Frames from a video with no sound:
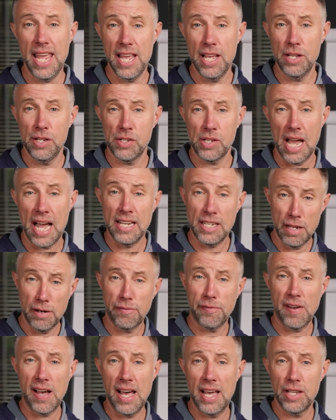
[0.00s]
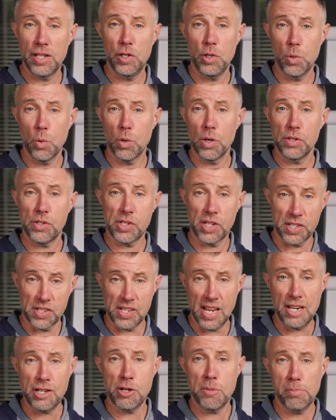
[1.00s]
is identifying your
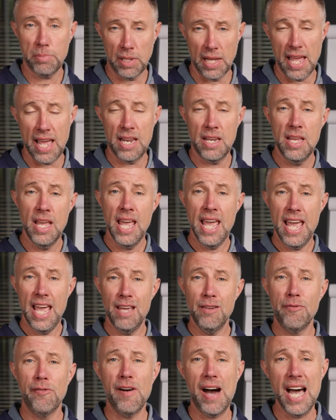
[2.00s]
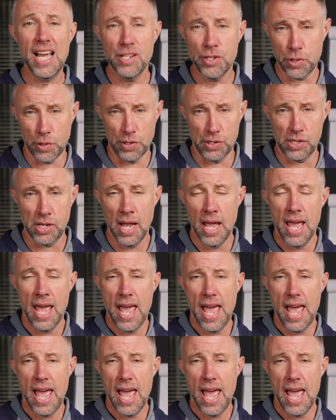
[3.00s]
succession plan advisors.